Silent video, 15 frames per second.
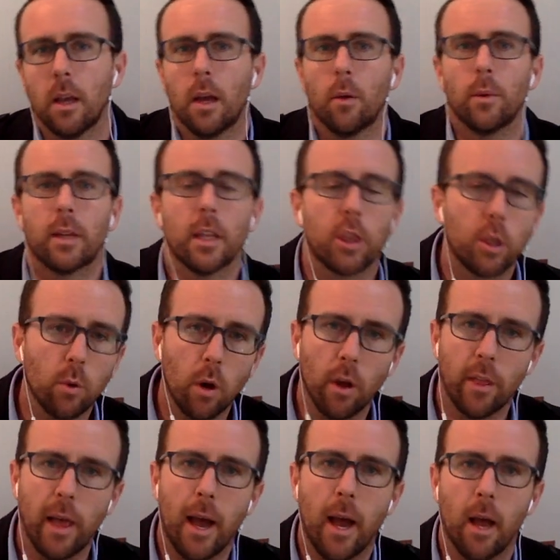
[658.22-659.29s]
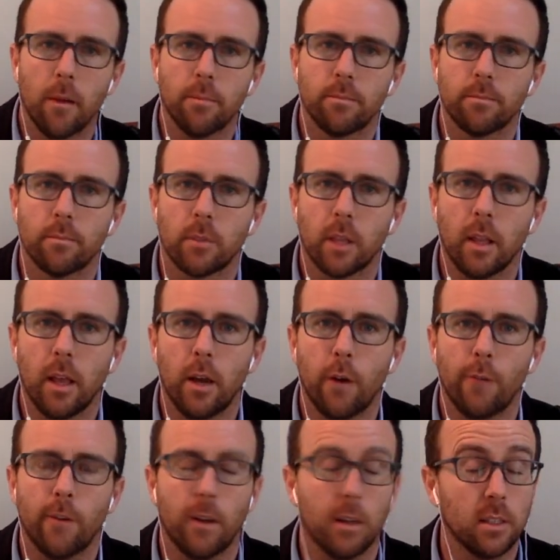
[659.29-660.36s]
We get through all that. The lender
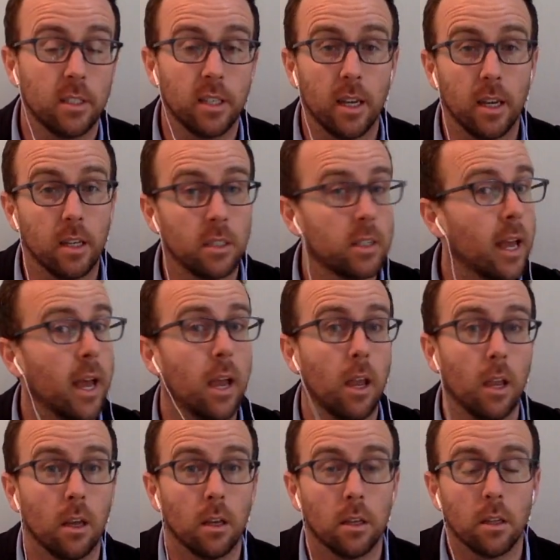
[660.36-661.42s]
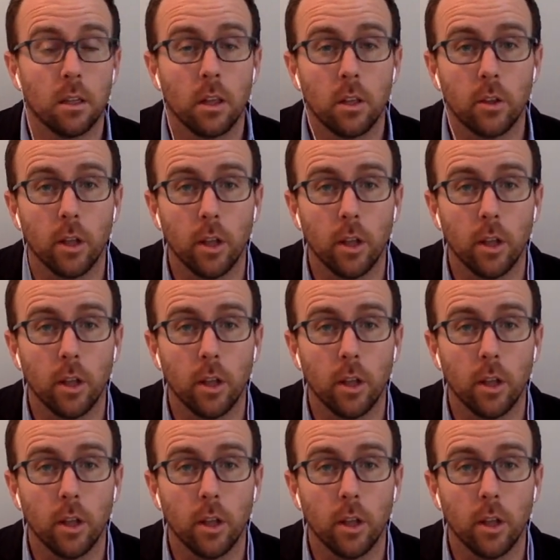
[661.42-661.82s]
finally says, hey, the